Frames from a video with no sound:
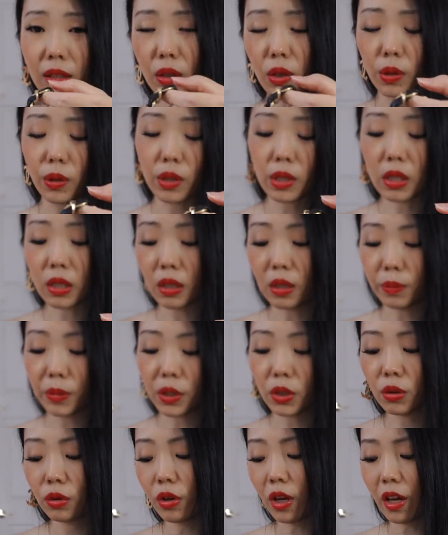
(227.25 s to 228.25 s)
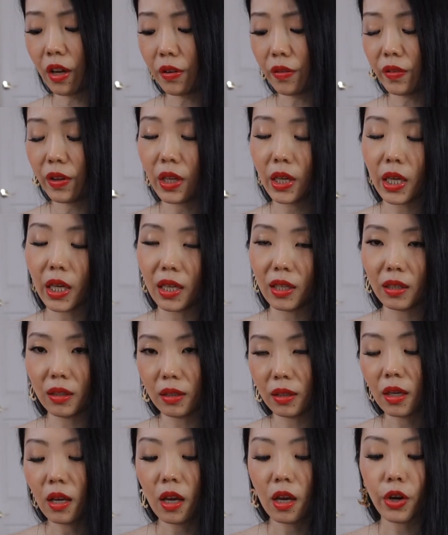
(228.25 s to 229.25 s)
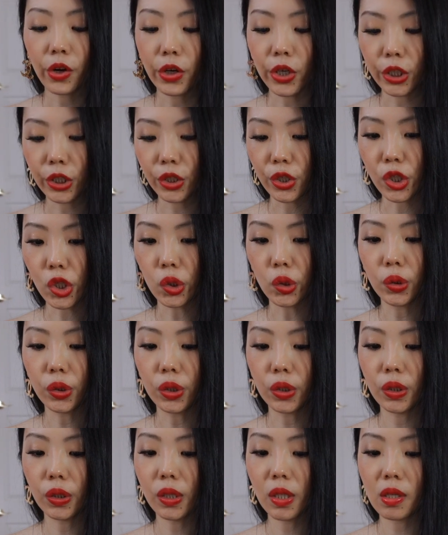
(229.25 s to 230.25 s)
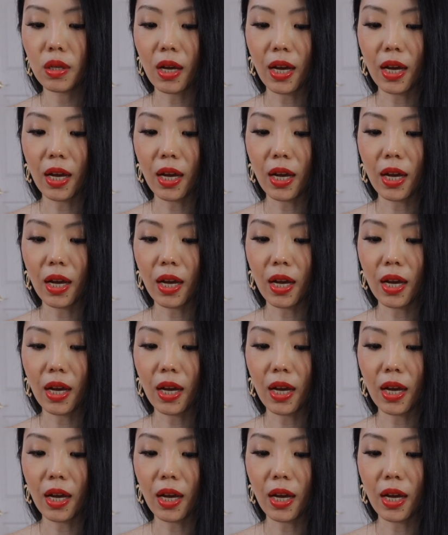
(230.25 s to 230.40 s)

oh, it's going to be too heavy and hurt your shoulders.